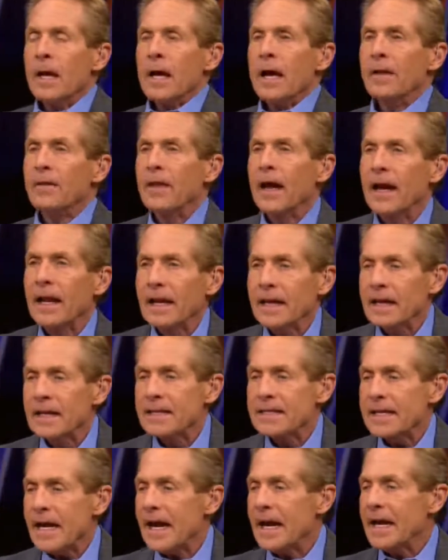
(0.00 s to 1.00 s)
and that
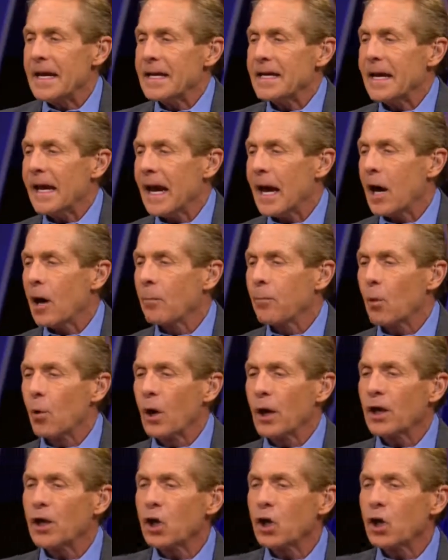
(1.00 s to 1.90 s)
is a Cowboy